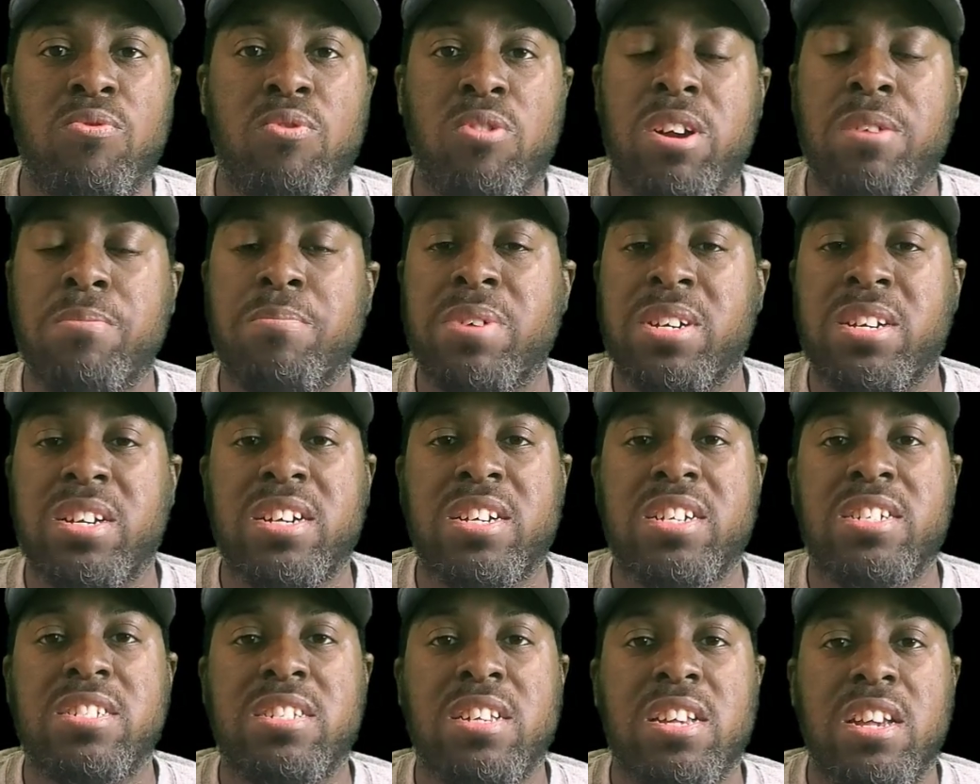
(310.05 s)
One,
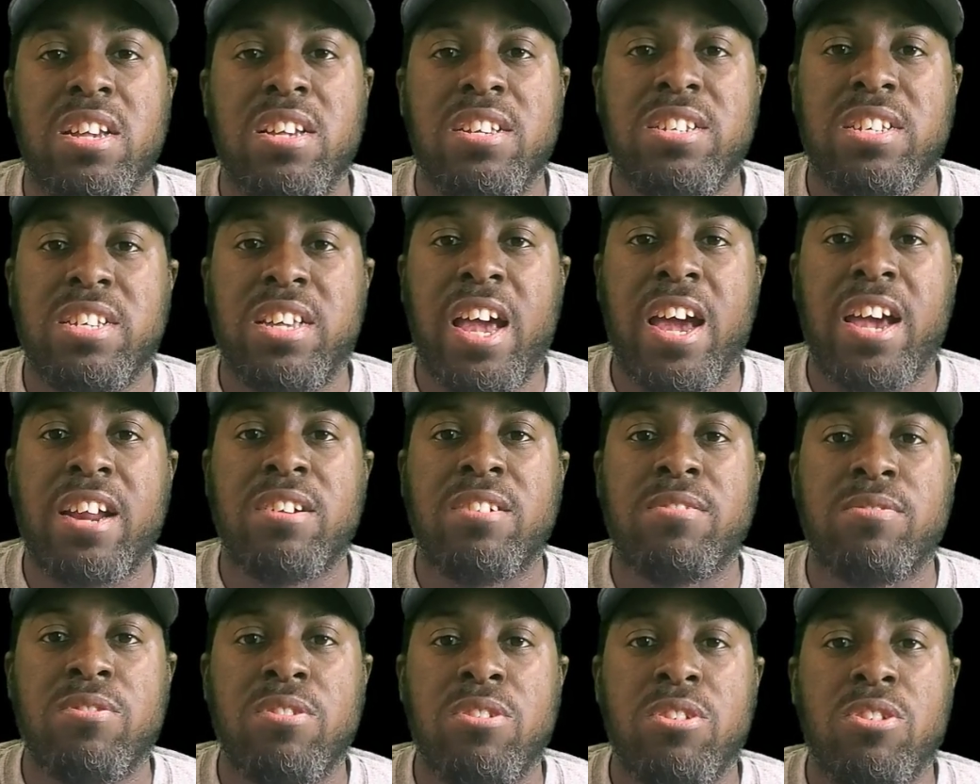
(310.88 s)
because you got
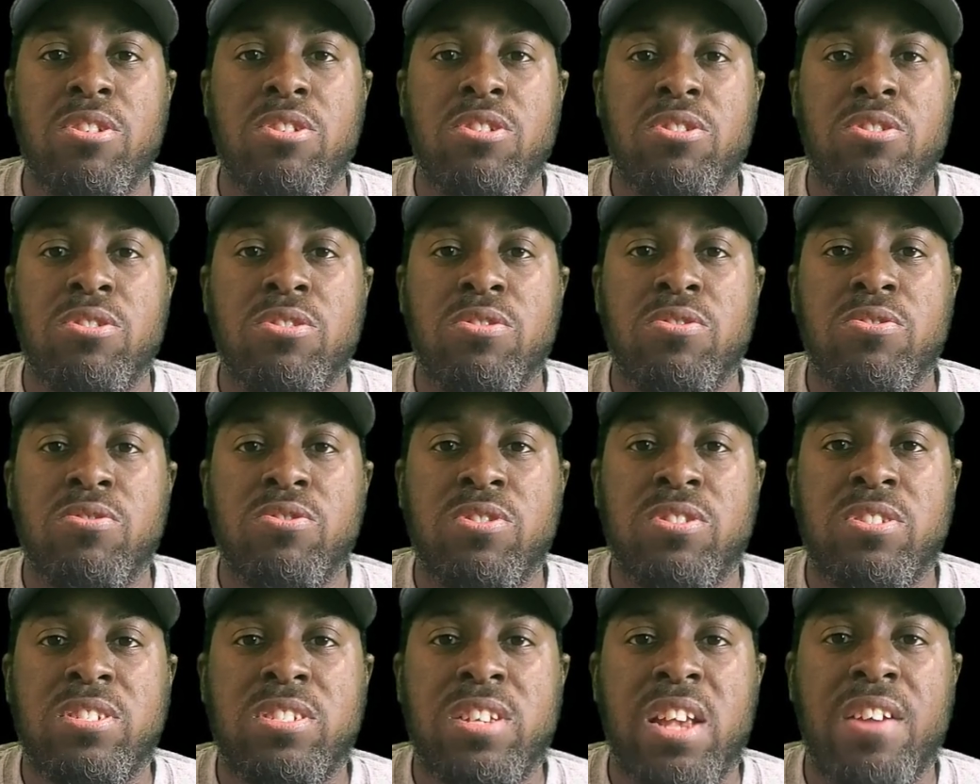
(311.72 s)
a
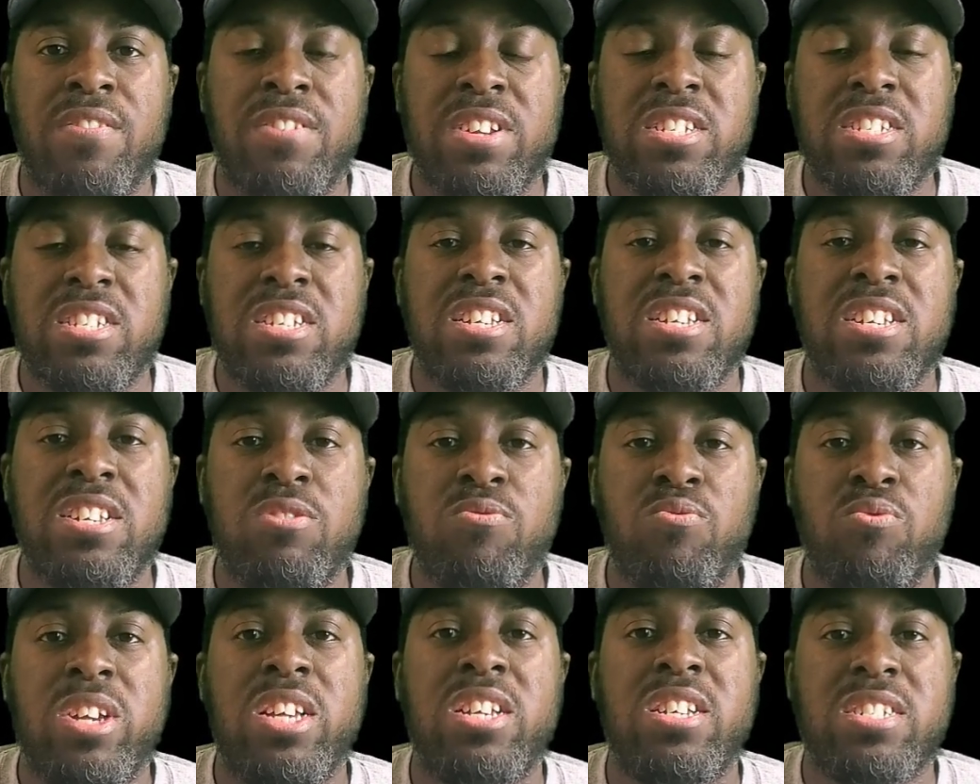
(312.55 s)

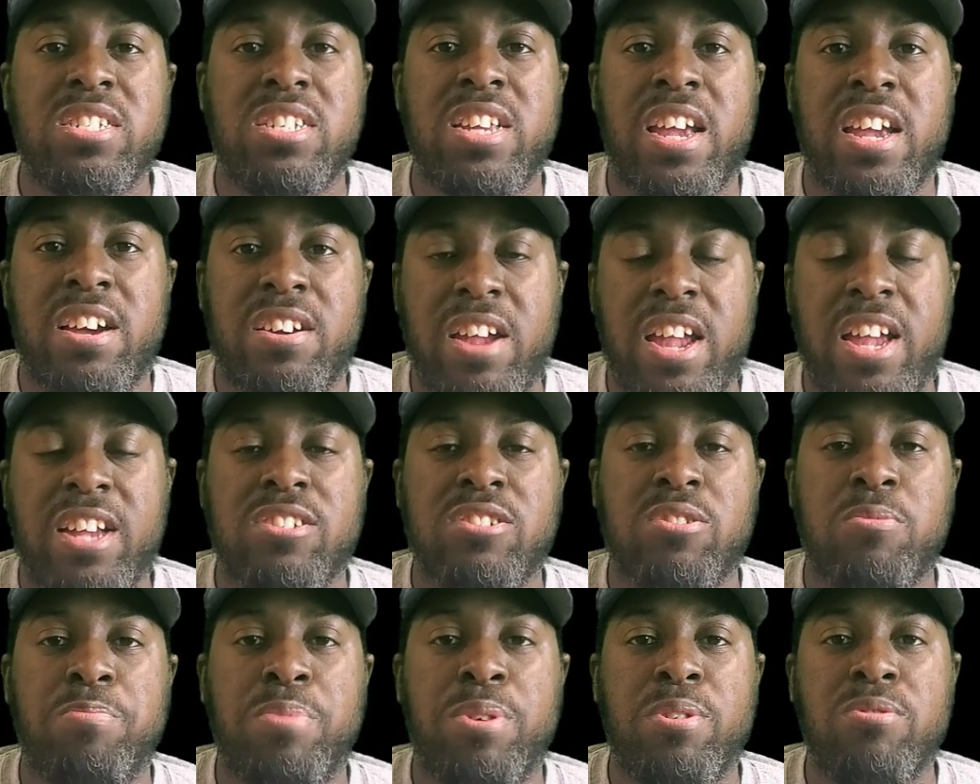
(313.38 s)
seventeen weeks now
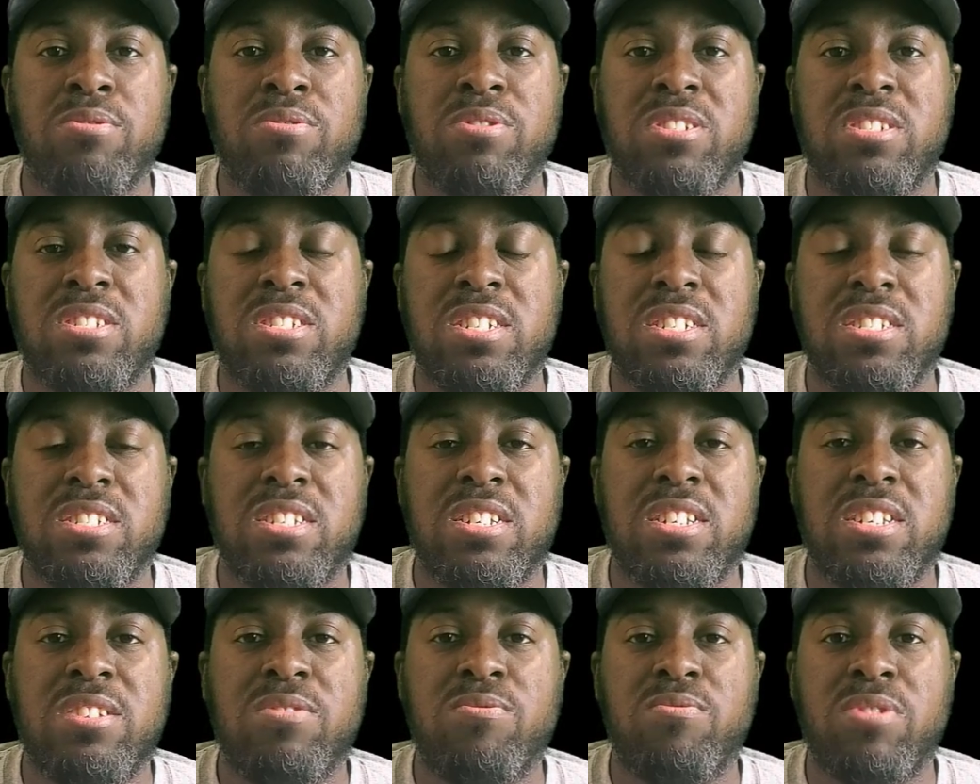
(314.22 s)
as opposed to
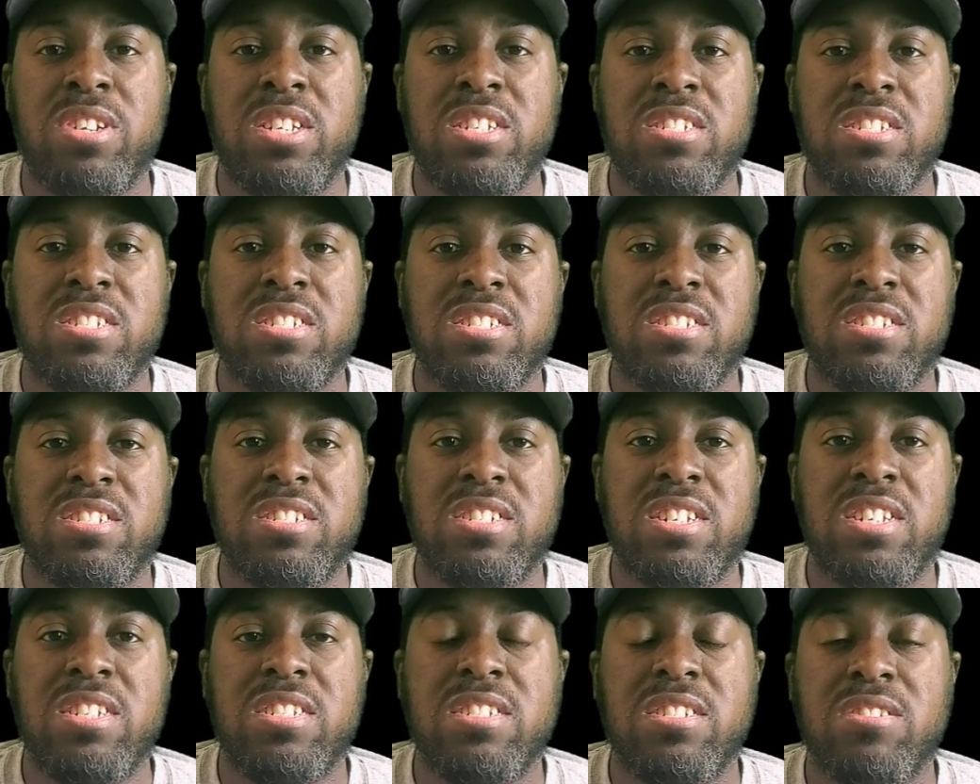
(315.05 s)
sixteen weeks in the
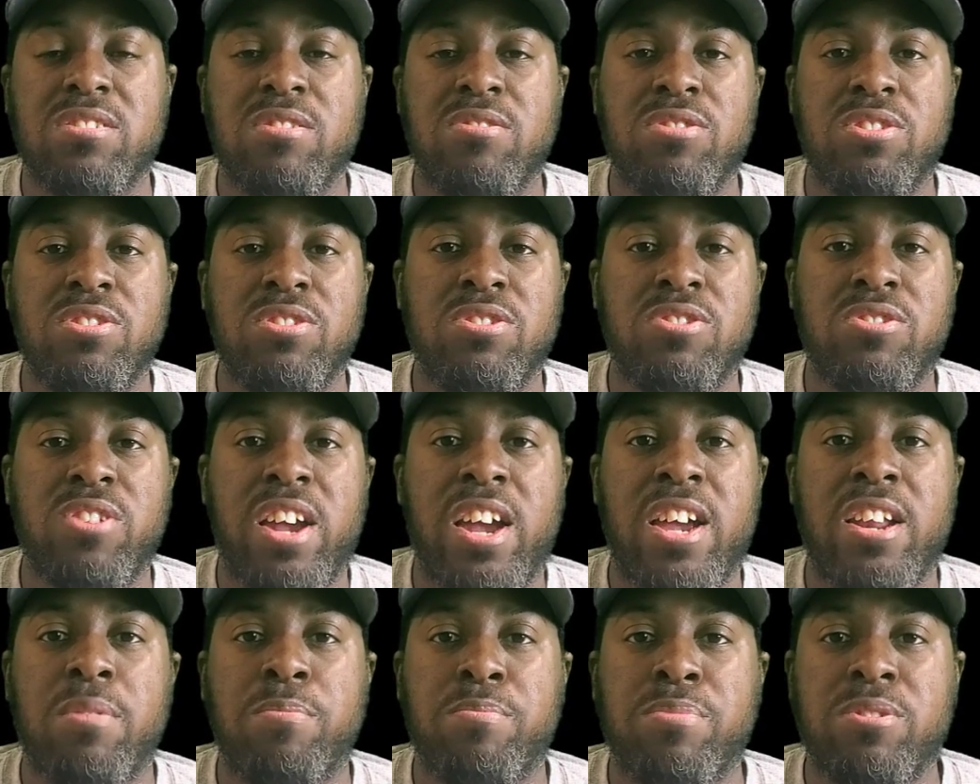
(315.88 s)
season. So you're
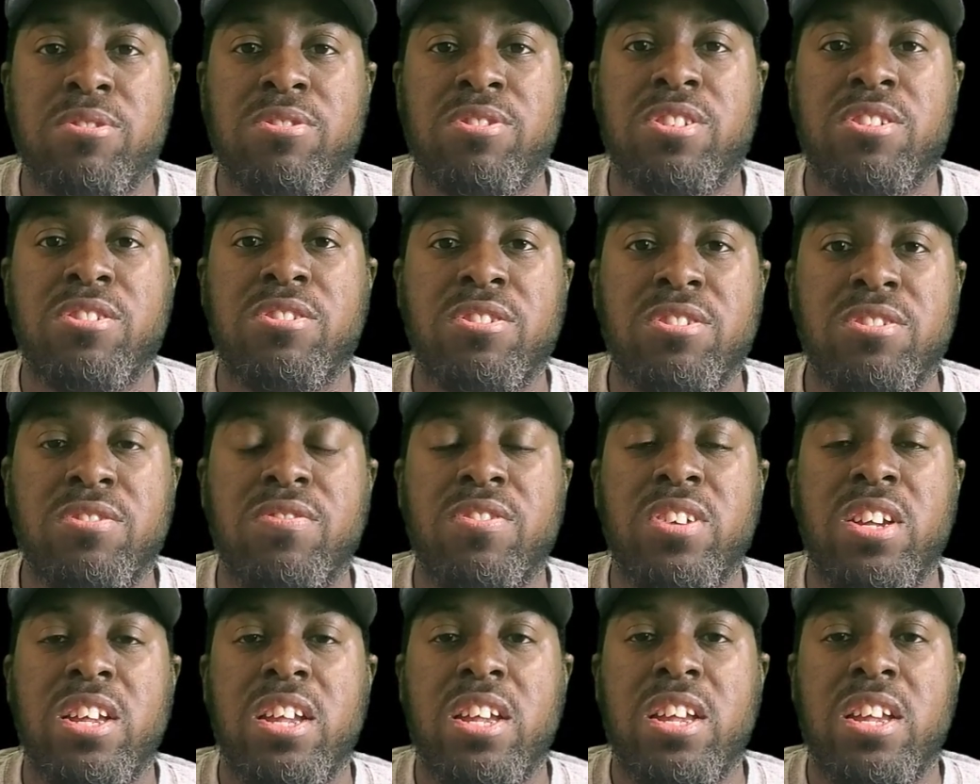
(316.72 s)
trying to preserve